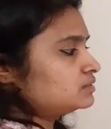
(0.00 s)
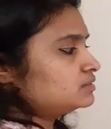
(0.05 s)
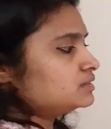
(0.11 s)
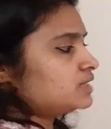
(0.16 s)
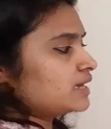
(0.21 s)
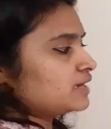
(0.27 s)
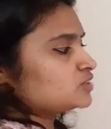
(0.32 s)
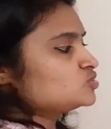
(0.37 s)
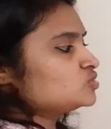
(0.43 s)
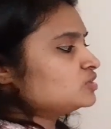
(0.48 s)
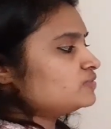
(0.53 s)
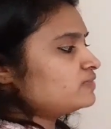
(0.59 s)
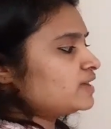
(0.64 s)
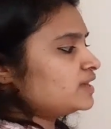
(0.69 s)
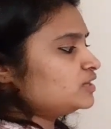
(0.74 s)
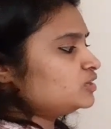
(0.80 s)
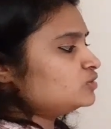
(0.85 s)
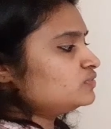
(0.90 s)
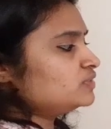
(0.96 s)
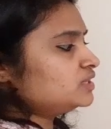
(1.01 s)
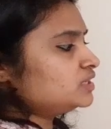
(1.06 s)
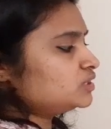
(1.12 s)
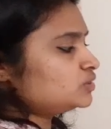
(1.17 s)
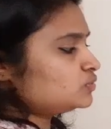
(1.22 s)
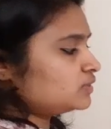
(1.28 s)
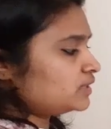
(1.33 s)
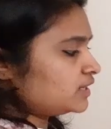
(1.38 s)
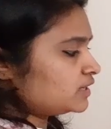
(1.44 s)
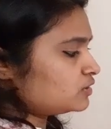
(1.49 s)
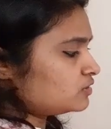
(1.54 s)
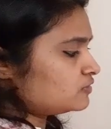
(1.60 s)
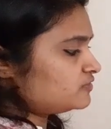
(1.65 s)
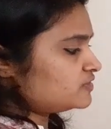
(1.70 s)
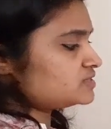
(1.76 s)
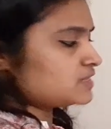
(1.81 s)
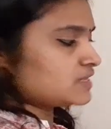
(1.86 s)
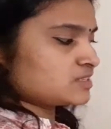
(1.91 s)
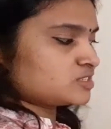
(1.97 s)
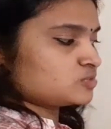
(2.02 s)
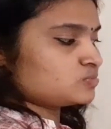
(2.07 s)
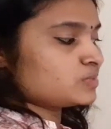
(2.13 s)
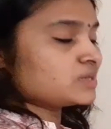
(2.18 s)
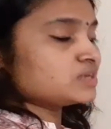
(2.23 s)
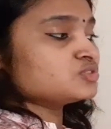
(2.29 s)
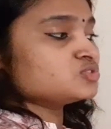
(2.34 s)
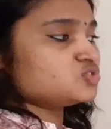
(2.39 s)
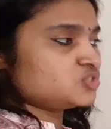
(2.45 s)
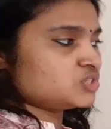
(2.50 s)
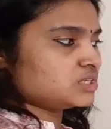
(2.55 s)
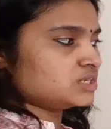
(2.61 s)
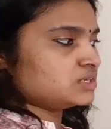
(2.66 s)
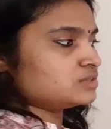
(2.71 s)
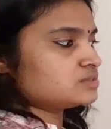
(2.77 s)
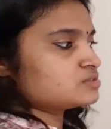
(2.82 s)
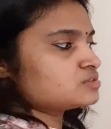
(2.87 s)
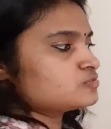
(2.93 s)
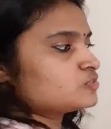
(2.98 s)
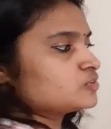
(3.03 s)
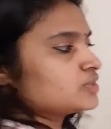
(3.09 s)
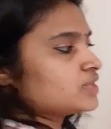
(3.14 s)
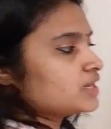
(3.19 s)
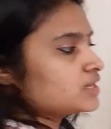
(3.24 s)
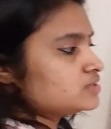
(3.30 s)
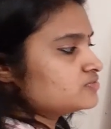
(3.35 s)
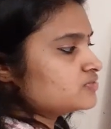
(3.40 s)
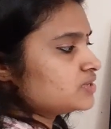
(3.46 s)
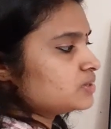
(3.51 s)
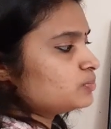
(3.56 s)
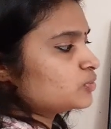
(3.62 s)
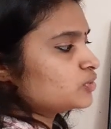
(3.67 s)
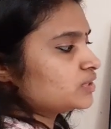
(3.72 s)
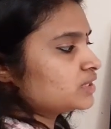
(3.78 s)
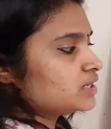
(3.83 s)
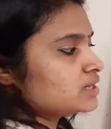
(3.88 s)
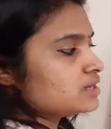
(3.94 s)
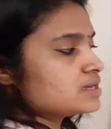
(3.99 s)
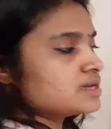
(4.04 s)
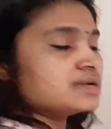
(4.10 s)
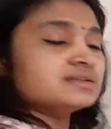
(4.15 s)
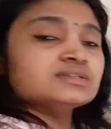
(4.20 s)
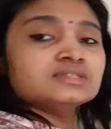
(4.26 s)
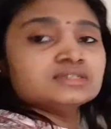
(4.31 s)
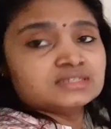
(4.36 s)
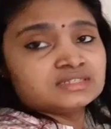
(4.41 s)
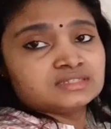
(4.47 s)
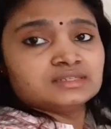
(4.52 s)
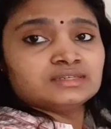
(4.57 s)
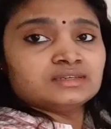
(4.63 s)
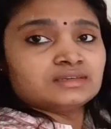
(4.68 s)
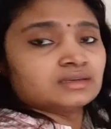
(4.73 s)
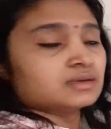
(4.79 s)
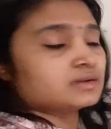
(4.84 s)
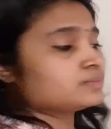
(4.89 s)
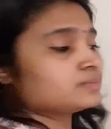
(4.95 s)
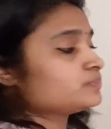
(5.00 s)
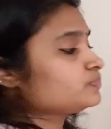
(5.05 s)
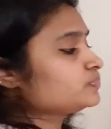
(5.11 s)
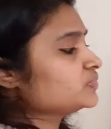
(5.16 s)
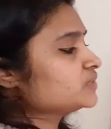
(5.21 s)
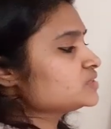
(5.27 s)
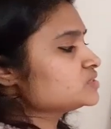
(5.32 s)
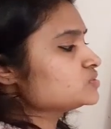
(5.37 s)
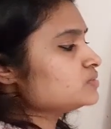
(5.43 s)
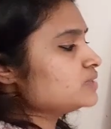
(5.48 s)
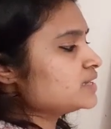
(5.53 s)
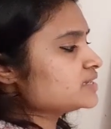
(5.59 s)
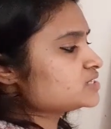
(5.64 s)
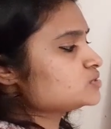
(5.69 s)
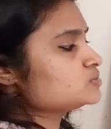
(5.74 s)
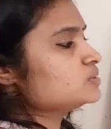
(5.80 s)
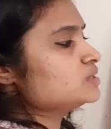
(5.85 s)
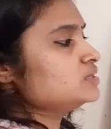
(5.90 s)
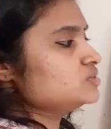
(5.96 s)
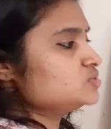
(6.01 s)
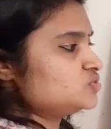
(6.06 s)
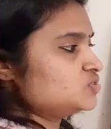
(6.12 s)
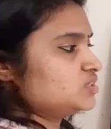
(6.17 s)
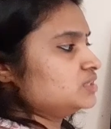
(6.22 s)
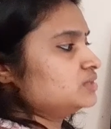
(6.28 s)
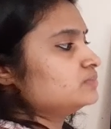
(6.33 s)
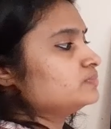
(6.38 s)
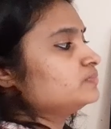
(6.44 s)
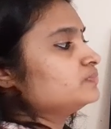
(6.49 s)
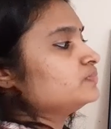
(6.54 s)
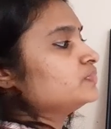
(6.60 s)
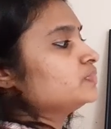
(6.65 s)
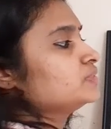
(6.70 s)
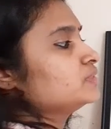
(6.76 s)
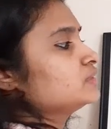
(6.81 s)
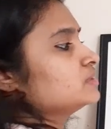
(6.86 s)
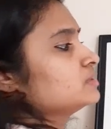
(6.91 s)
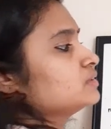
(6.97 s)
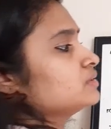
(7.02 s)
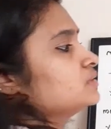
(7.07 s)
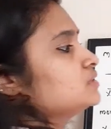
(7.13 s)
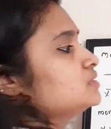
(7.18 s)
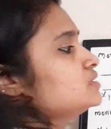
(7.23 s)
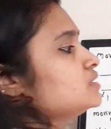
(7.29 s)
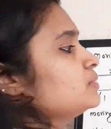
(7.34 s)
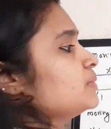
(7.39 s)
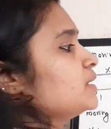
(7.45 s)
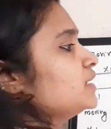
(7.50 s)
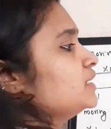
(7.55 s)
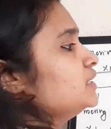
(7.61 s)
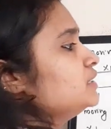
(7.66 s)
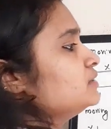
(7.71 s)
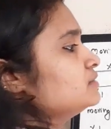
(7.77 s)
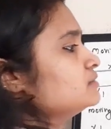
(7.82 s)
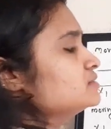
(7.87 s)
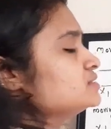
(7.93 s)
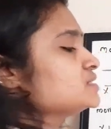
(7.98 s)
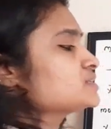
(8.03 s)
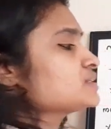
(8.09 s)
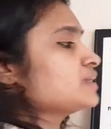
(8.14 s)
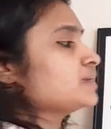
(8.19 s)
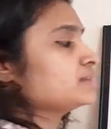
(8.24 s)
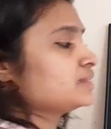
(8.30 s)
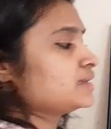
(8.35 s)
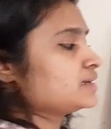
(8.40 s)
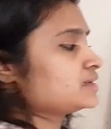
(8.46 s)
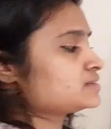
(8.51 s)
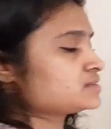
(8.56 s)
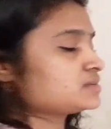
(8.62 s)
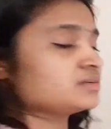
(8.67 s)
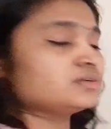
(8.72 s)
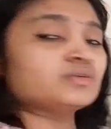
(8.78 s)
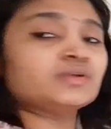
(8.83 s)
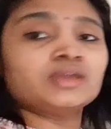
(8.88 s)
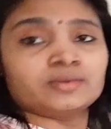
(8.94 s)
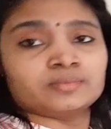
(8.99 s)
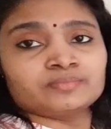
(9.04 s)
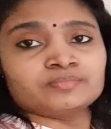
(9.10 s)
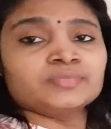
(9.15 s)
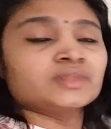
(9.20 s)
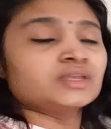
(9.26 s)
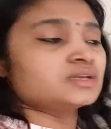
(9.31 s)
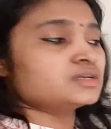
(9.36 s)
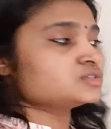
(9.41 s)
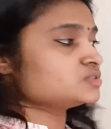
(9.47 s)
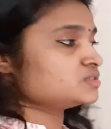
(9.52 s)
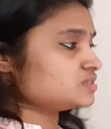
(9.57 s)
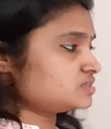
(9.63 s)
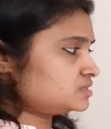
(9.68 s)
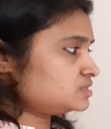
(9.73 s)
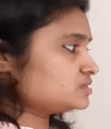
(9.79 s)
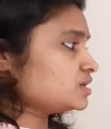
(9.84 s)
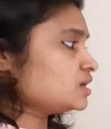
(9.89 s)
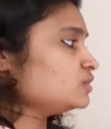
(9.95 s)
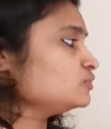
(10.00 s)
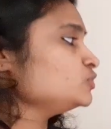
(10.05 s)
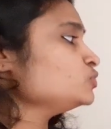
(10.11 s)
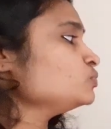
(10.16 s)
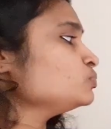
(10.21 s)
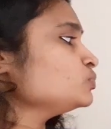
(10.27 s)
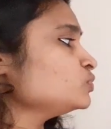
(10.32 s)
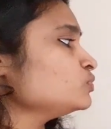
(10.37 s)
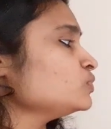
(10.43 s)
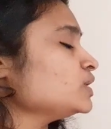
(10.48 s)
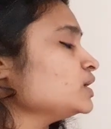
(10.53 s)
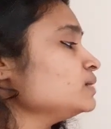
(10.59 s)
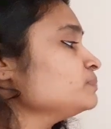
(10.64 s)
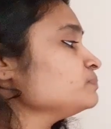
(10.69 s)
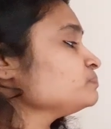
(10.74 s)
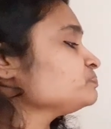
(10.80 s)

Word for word: the actual value we need to take off is x1g. So for that we'll put a g here. So x1g. Remaining just like that. Okay. So this is how you move a